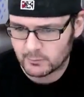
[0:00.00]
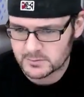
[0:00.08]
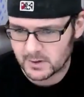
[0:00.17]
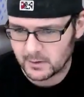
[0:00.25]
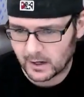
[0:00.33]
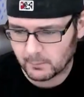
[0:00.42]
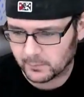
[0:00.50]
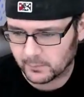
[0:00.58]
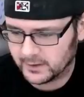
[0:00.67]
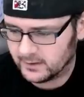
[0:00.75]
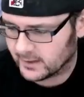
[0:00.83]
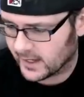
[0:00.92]
was my our
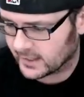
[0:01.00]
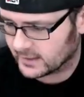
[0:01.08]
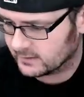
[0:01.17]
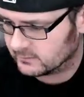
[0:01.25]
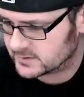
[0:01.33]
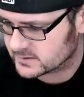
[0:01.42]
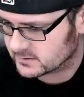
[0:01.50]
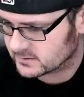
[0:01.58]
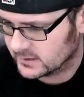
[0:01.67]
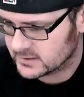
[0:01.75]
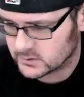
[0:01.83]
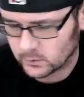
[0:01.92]
buddy. Yeah, he was
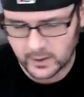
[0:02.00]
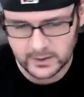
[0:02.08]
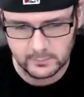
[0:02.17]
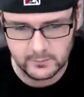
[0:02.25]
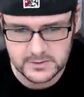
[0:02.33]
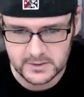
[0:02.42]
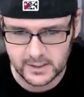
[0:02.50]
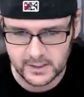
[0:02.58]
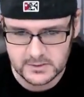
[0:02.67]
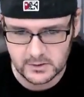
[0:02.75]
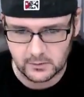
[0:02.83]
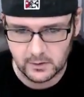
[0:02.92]
his store had the most of that.
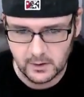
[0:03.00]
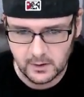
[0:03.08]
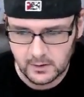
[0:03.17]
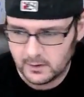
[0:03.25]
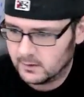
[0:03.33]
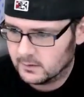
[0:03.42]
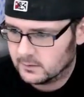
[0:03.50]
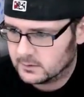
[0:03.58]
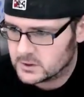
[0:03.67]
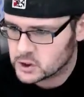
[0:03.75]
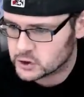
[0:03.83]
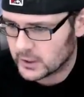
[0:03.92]
So
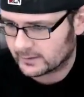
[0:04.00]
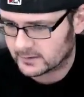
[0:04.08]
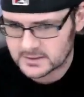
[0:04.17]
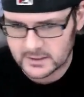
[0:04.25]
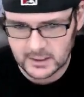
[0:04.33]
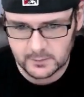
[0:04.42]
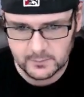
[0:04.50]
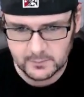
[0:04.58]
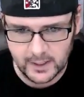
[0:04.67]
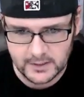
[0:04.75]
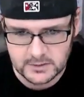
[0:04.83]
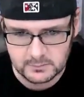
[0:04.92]
shout out to him.
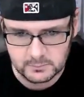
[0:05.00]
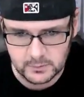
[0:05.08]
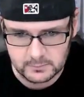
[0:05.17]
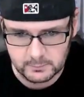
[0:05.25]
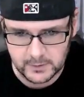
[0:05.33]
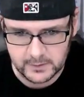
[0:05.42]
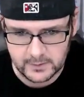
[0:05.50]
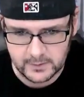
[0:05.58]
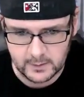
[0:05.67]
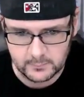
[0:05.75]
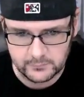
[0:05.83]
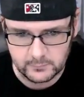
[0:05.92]
I actually p- picked that
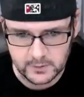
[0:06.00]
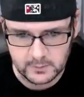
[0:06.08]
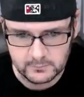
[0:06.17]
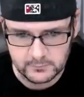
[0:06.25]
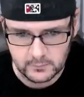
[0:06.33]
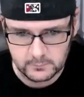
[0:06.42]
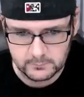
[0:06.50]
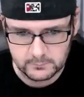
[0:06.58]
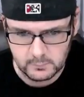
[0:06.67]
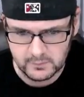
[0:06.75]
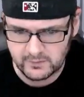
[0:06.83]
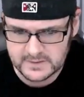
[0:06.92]
up from him. So
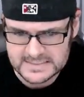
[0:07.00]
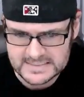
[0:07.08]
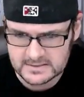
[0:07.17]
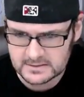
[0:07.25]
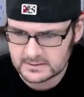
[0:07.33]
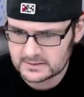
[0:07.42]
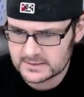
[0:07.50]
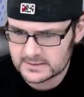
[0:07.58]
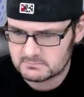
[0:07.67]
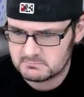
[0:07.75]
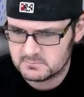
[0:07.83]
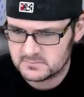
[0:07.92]
that's
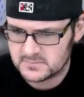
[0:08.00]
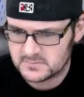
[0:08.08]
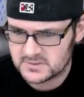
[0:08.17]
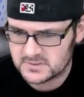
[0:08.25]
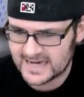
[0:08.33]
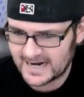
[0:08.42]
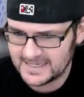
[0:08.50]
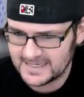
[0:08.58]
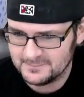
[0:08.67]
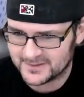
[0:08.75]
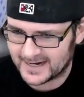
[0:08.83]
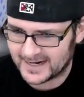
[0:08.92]

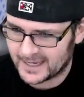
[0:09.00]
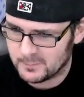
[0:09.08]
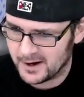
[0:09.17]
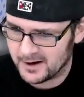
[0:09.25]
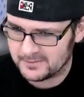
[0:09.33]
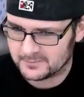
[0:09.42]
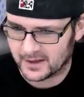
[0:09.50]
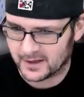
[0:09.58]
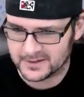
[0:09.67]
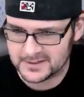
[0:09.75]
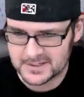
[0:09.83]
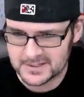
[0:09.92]
Don Donnie Aber.
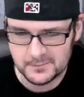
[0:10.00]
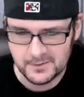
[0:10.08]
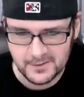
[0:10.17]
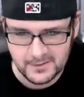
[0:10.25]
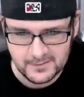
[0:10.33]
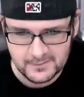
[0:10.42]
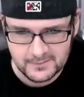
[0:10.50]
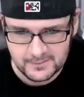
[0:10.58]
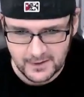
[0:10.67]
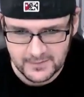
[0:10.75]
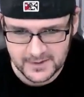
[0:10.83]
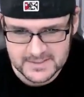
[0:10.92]
I think so.
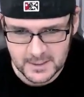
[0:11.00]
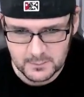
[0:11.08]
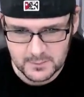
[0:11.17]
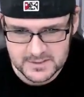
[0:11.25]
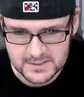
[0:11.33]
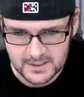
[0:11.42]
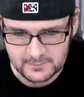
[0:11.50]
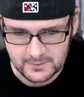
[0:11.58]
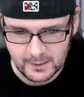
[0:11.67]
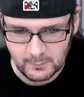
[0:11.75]
I think it's ABC.